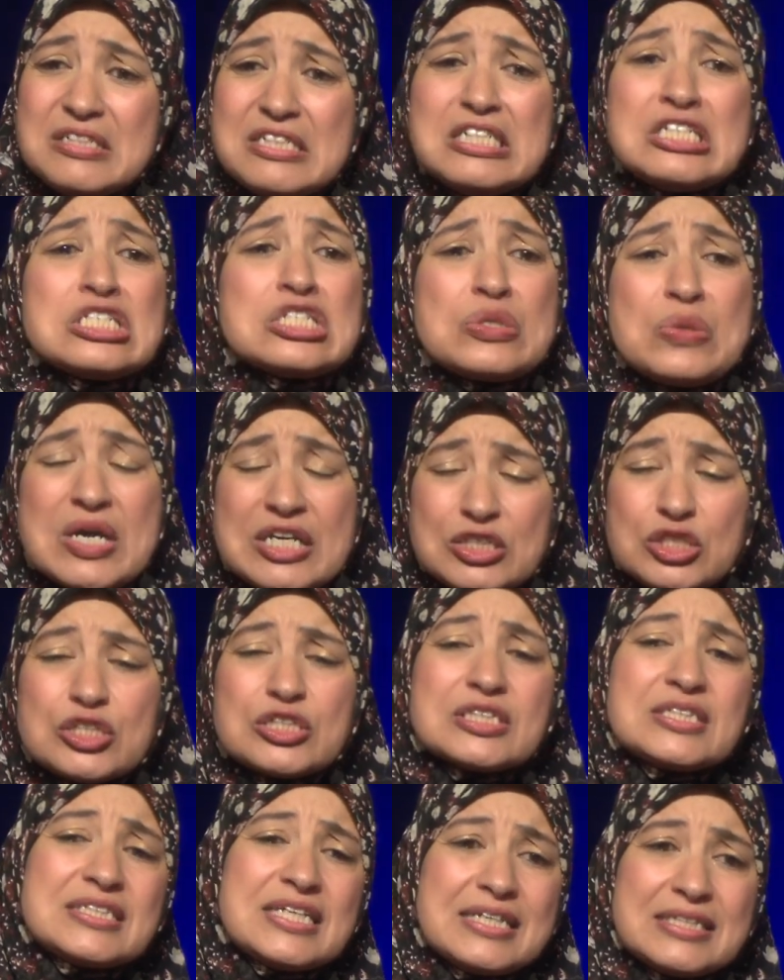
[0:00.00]
So
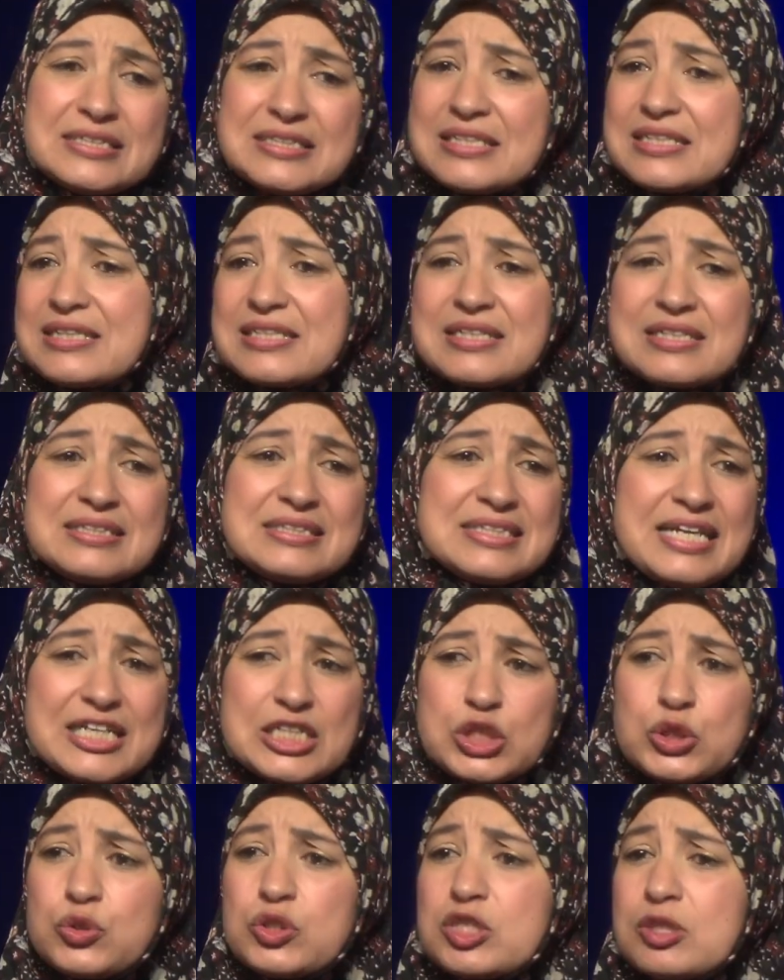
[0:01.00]
understanding the
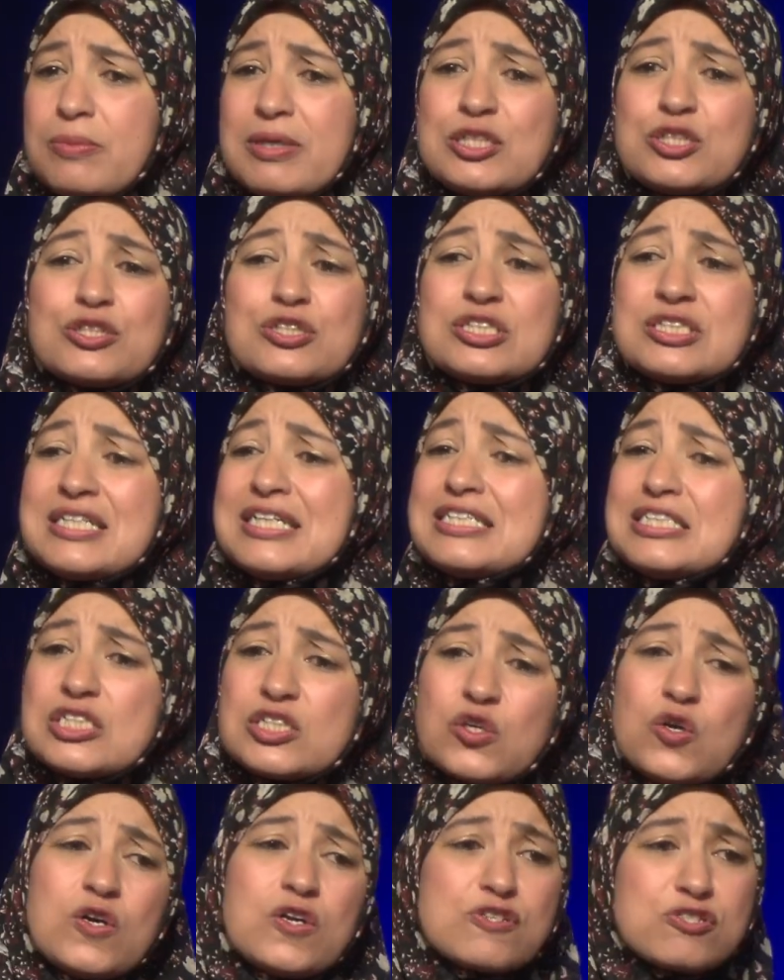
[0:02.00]
contextualism, understanding
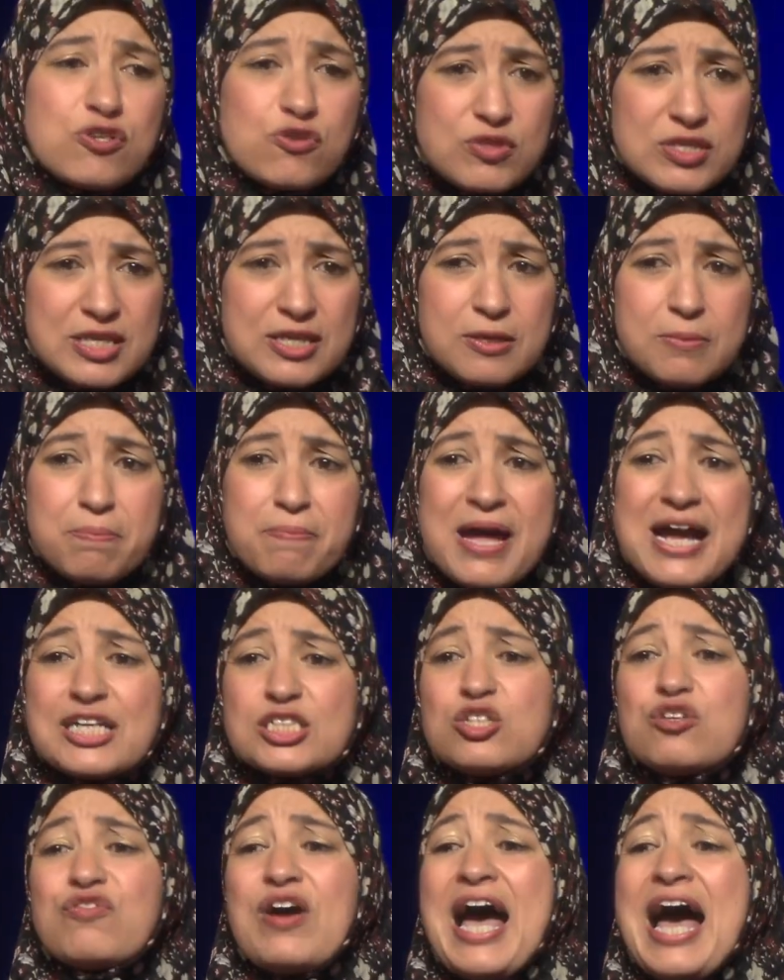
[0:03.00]
also the
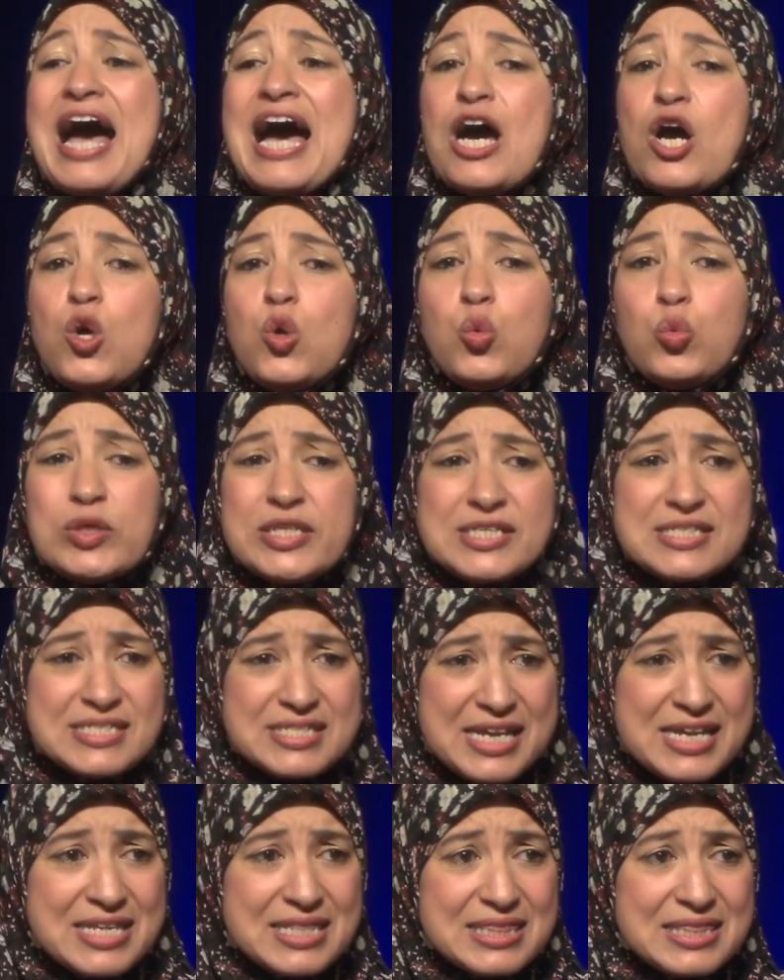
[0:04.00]
impact of how we
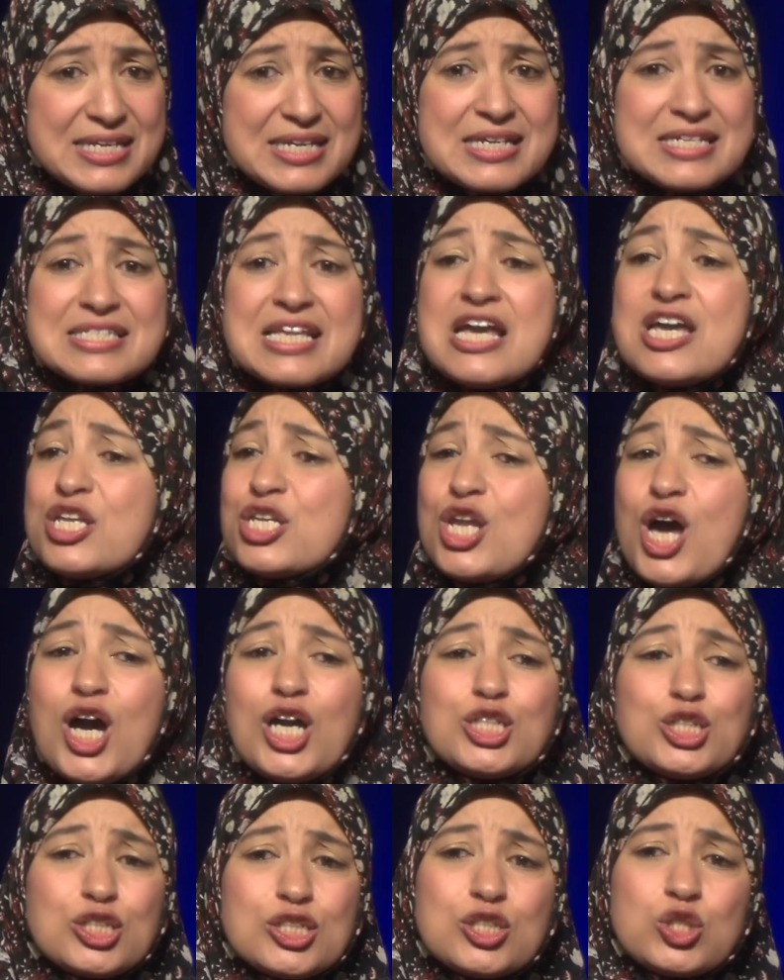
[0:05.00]
say things,
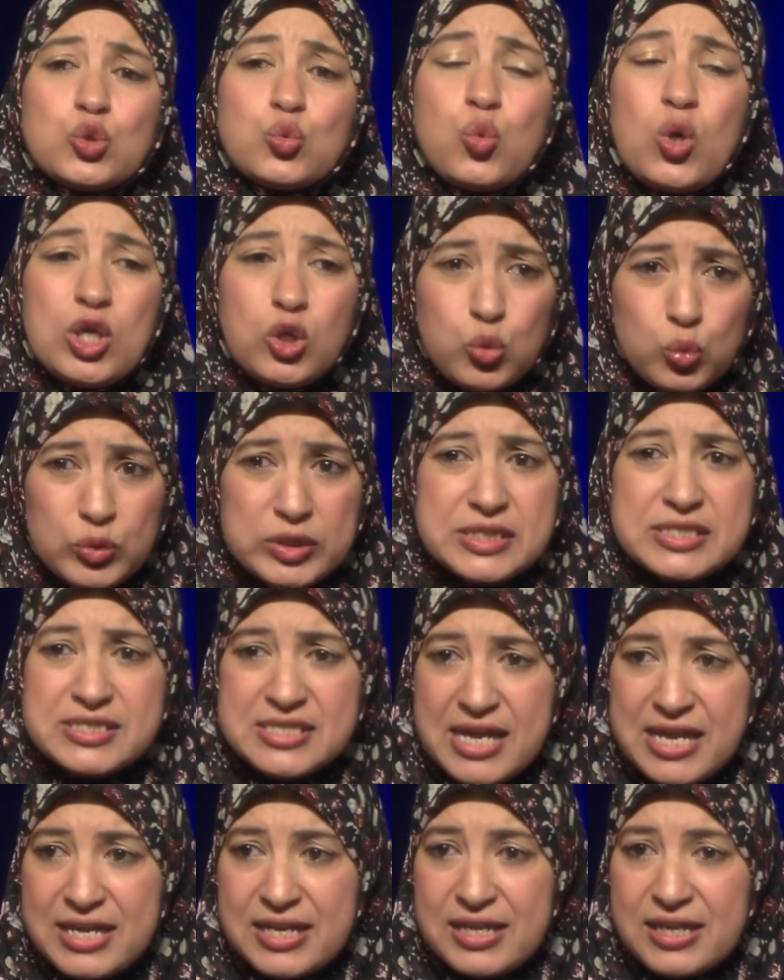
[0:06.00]
not just what we
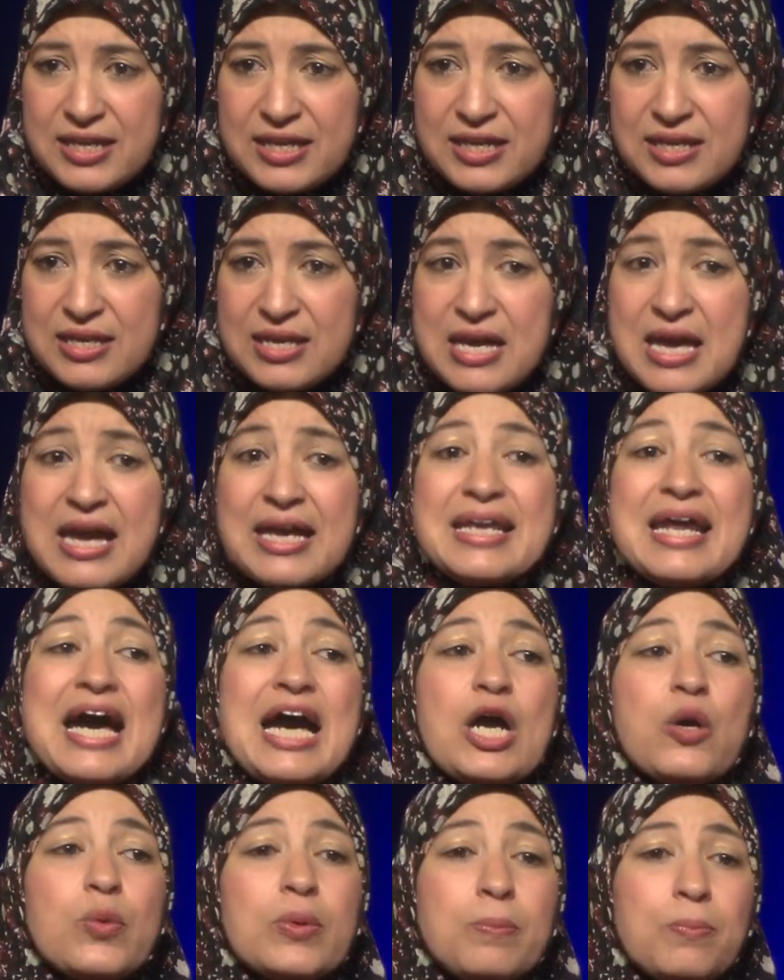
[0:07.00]
say, and
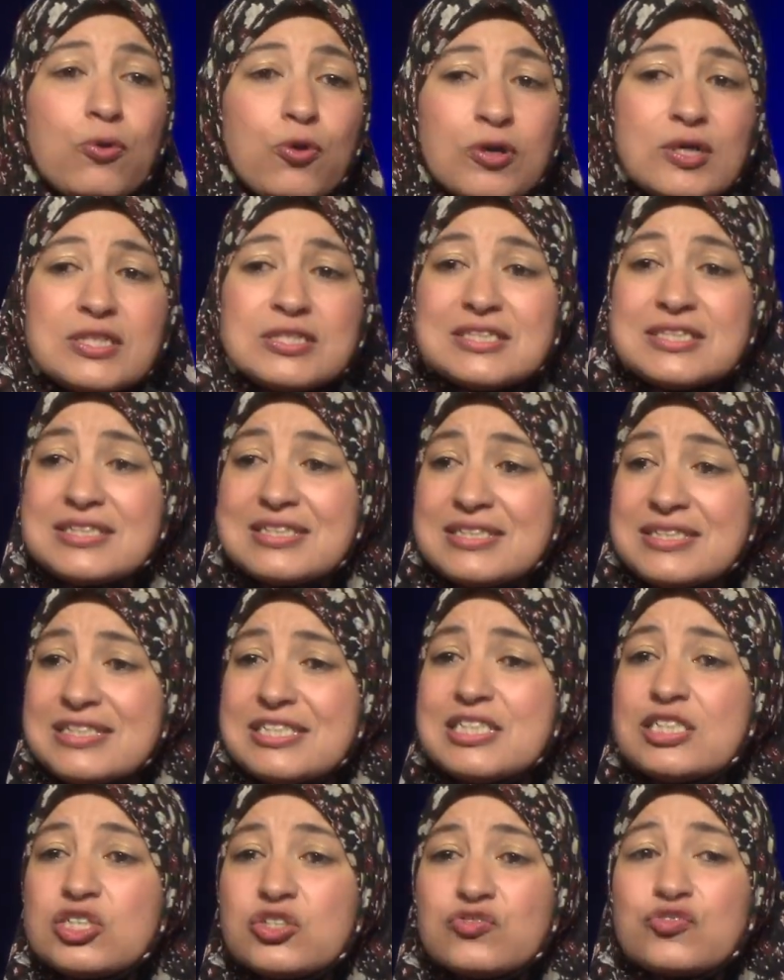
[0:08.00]
how important it
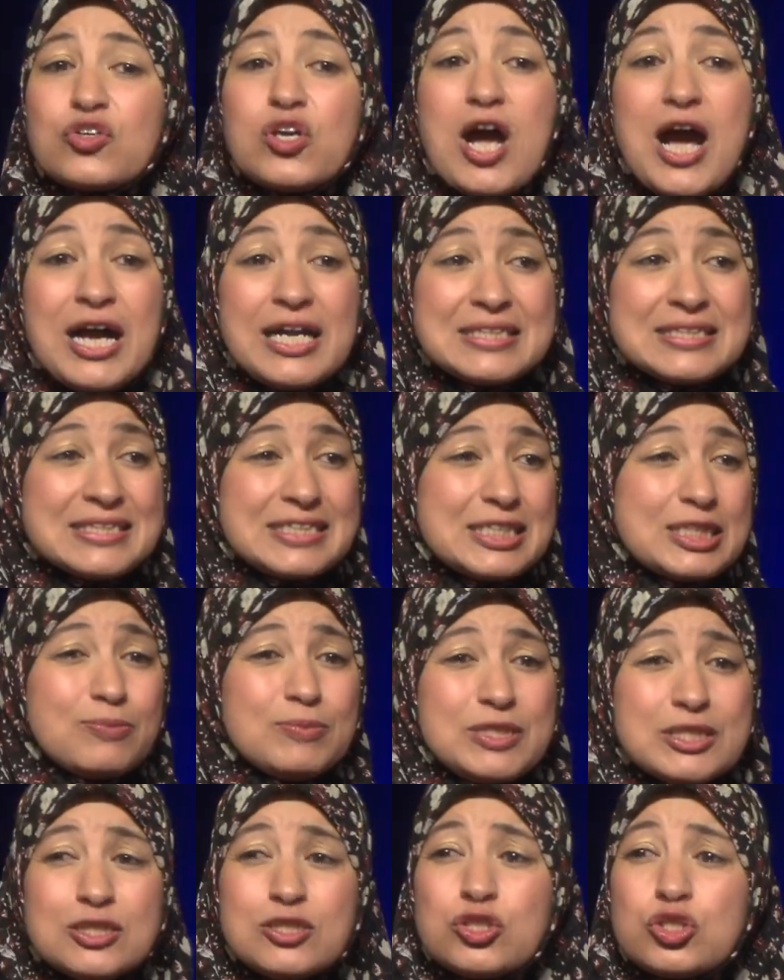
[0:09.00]
is for us to
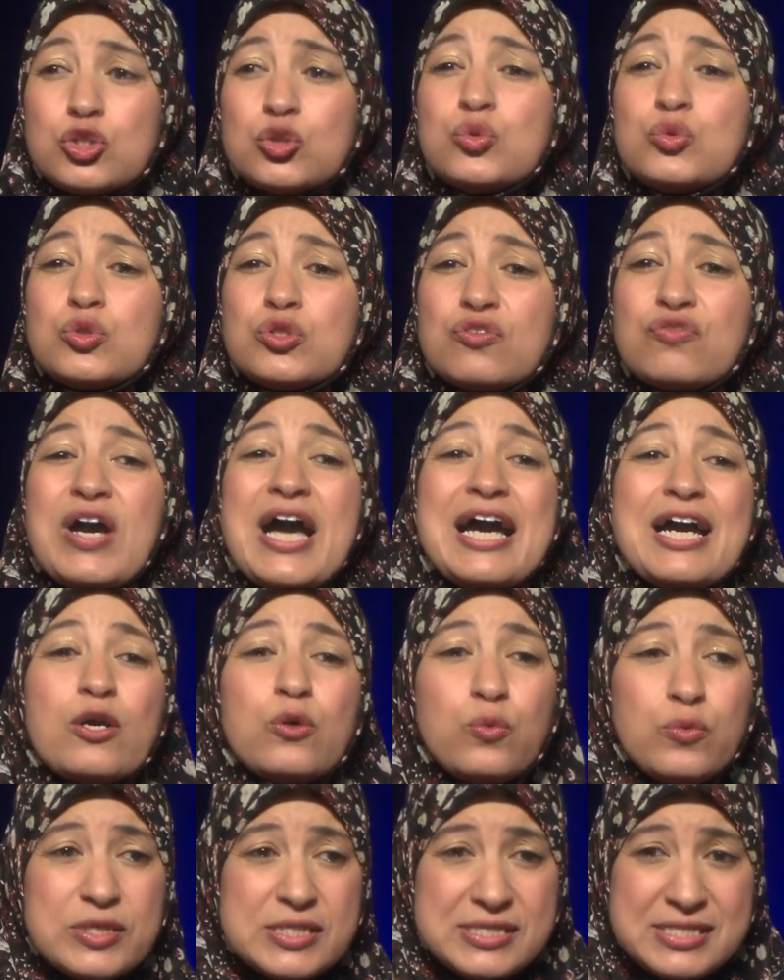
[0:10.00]
be in tune of how
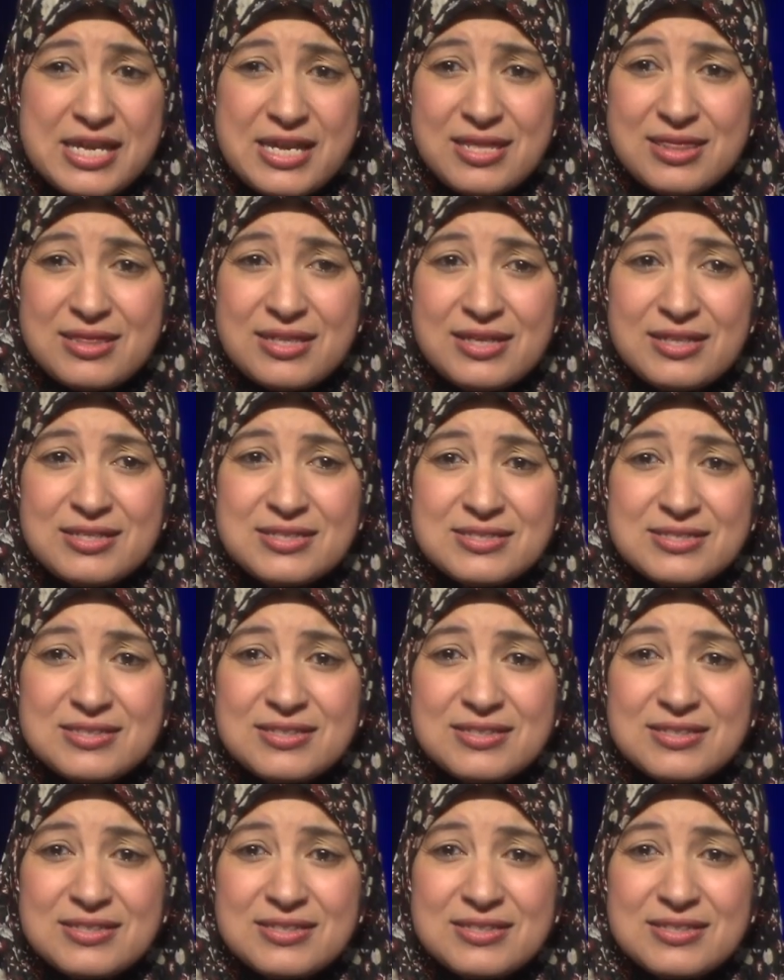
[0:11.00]
we say things.